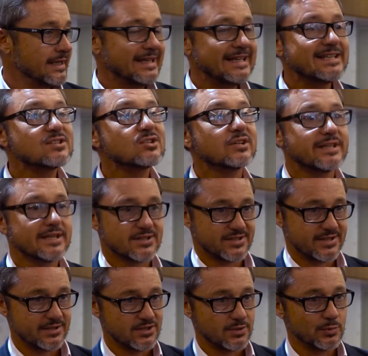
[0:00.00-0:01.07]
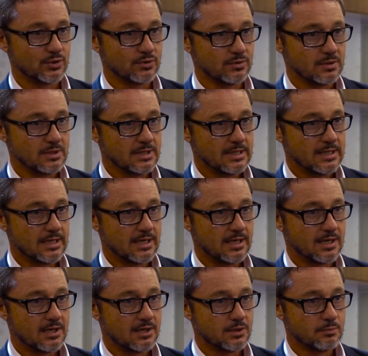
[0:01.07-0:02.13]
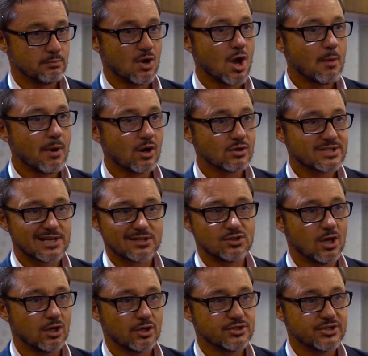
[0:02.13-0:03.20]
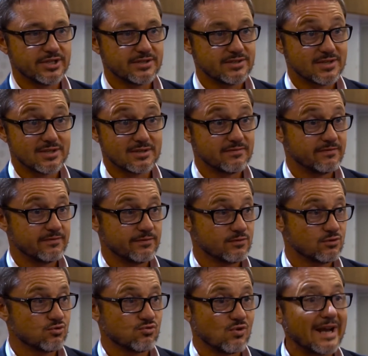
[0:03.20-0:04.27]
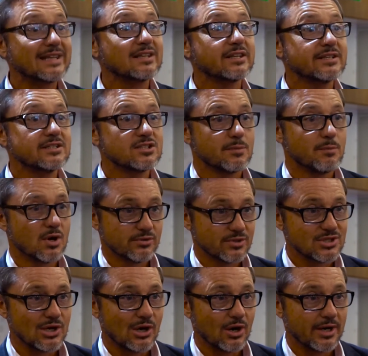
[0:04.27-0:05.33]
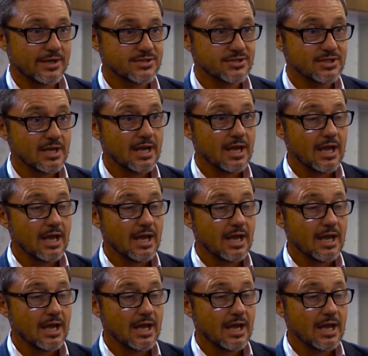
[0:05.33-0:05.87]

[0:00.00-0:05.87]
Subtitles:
easily accessible. Mobile technologies have greatly democratized